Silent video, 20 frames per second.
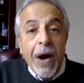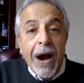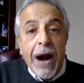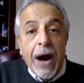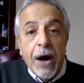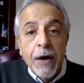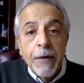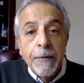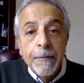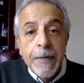
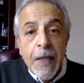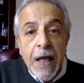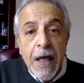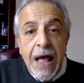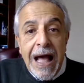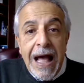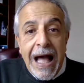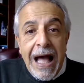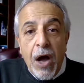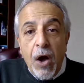are,
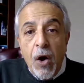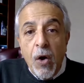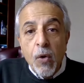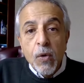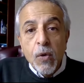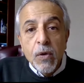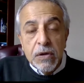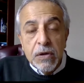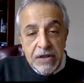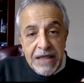
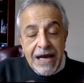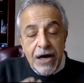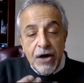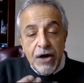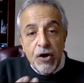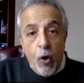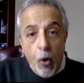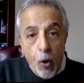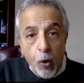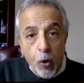how they
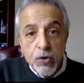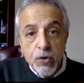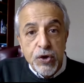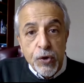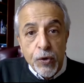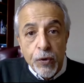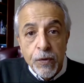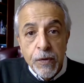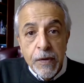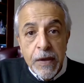are to
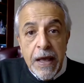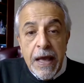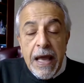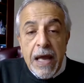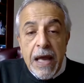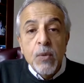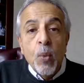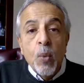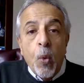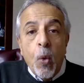hold you,
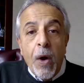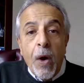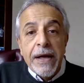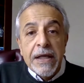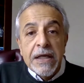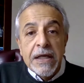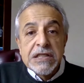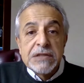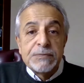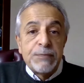and
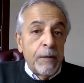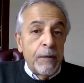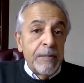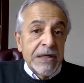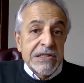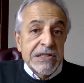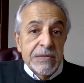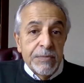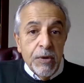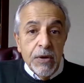what is
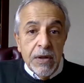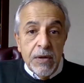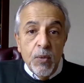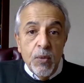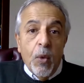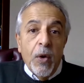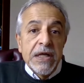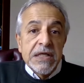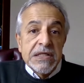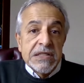permissible
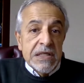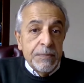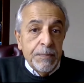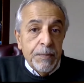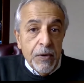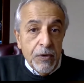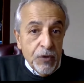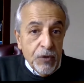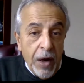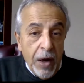and what is
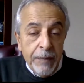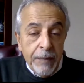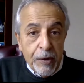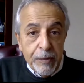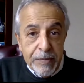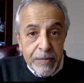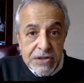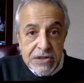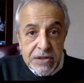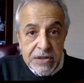
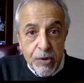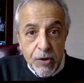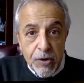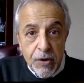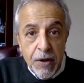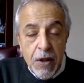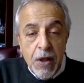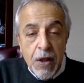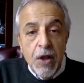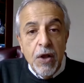not
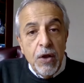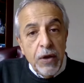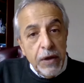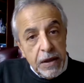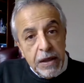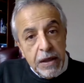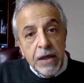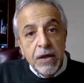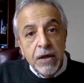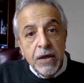permissible
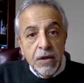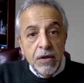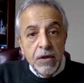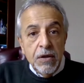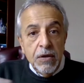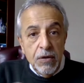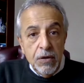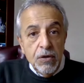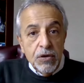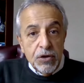
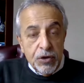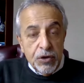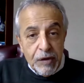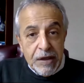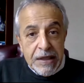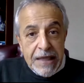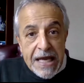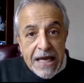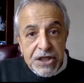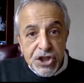in the
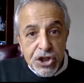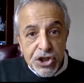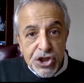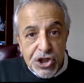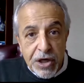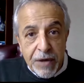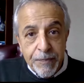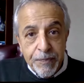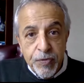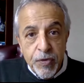
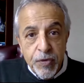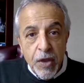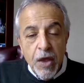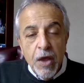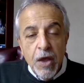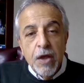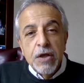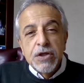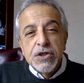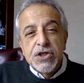relationship.
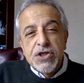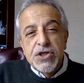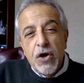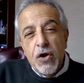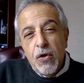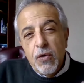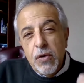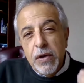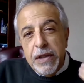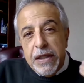
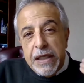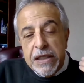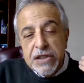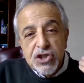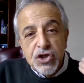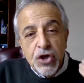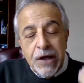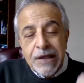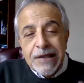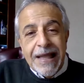So
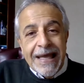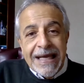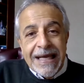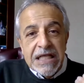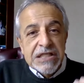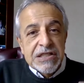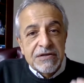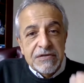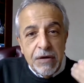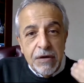it's not
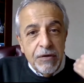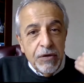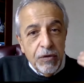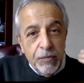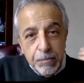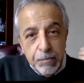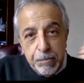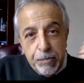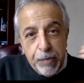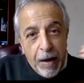like it's
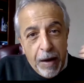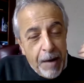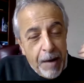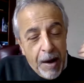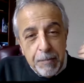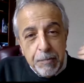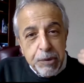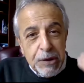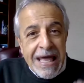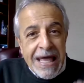
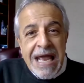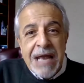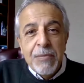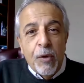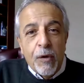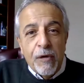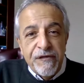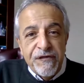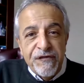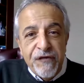about
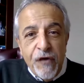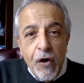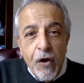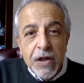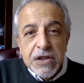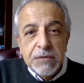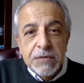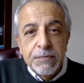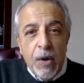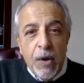blame or
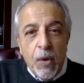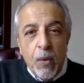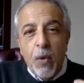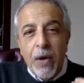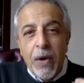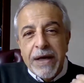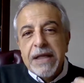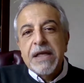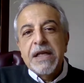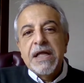fault,
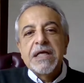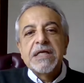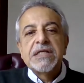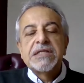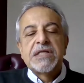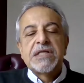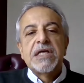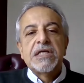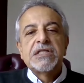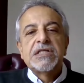but what it
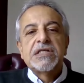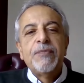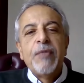is